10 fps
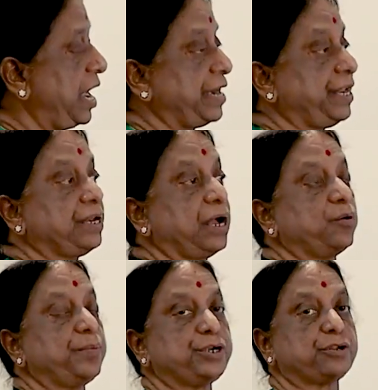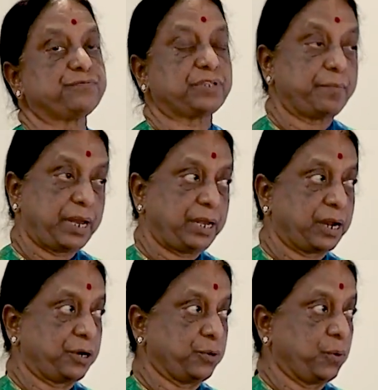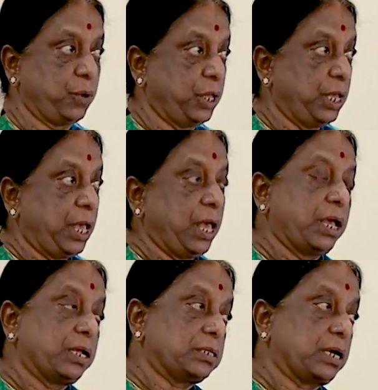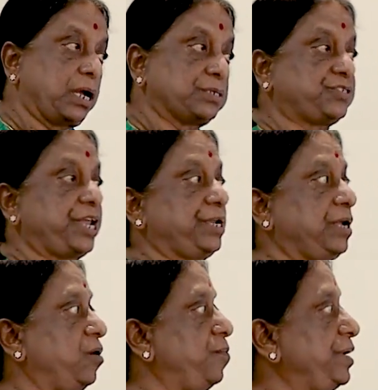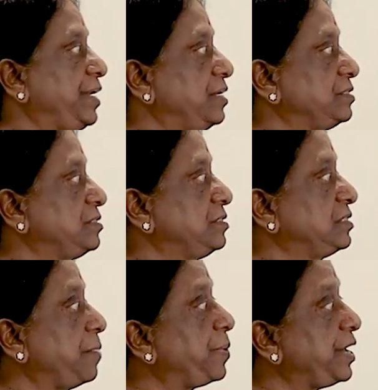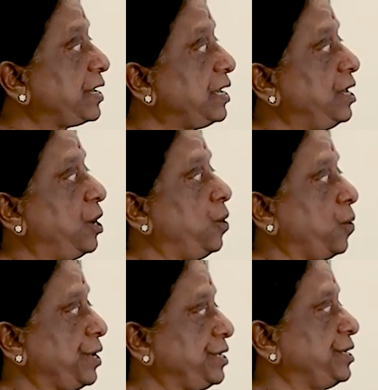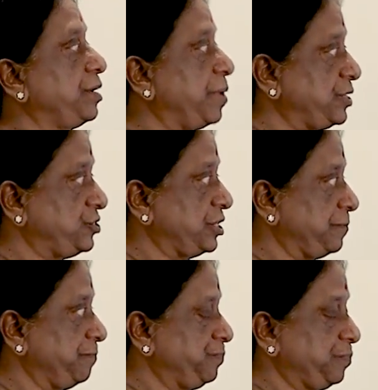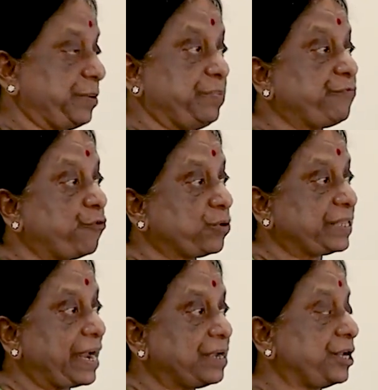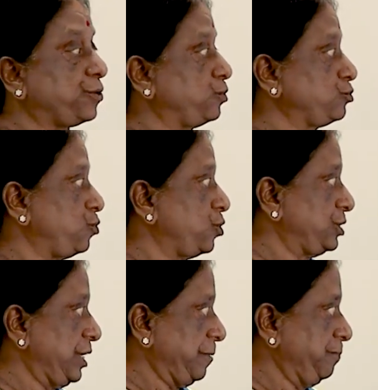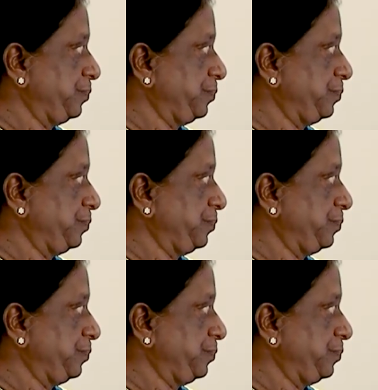and in government of Tamil Nadu, the state government has separately allocated a budget, but before that it was not there.